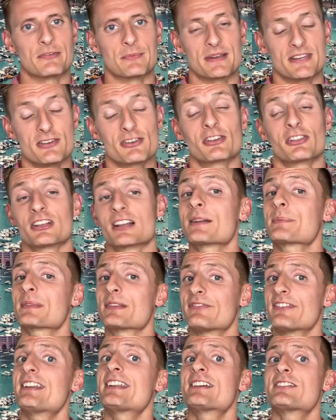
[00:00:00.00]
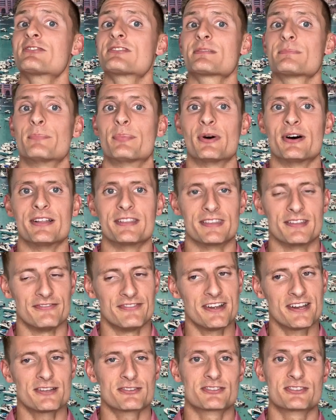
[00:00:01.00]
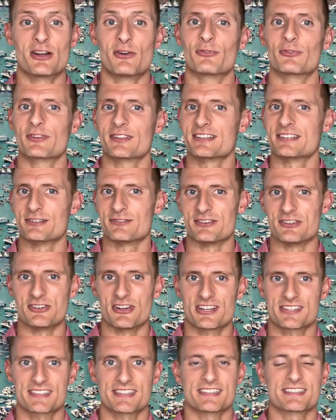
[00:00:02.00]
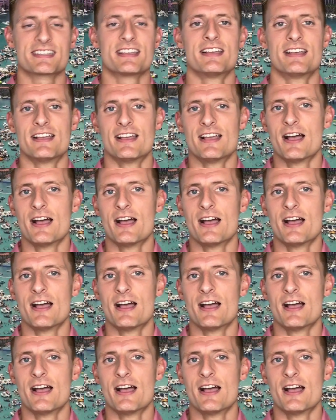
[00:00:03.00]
I mean, you can look up the videos, but the videos don't really do it justice.